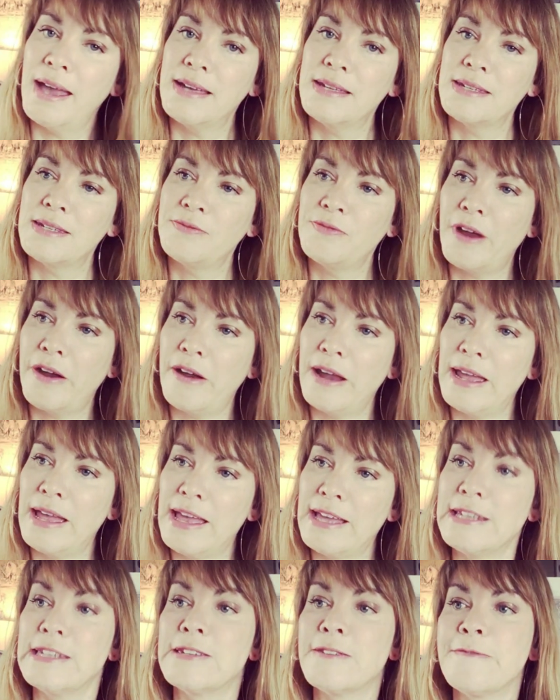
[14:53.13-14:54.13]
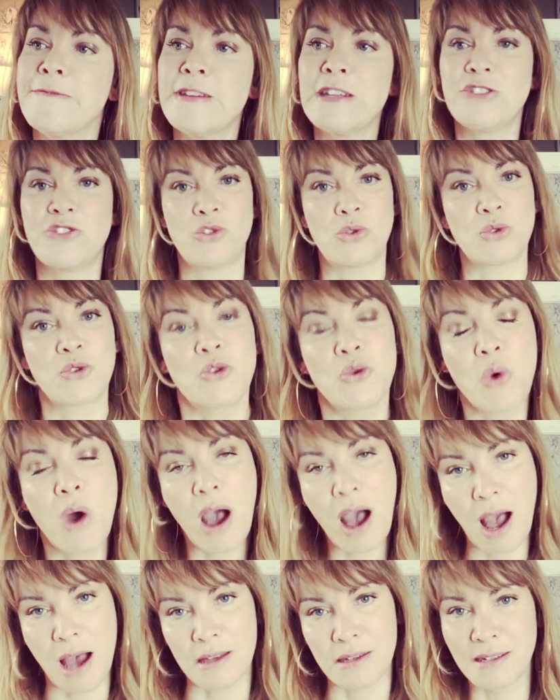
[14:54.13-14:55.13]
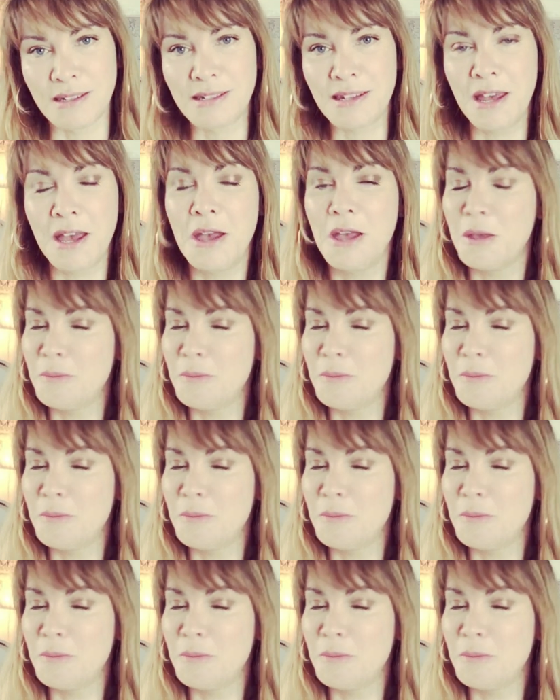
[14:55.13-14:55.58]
It's very individual to us.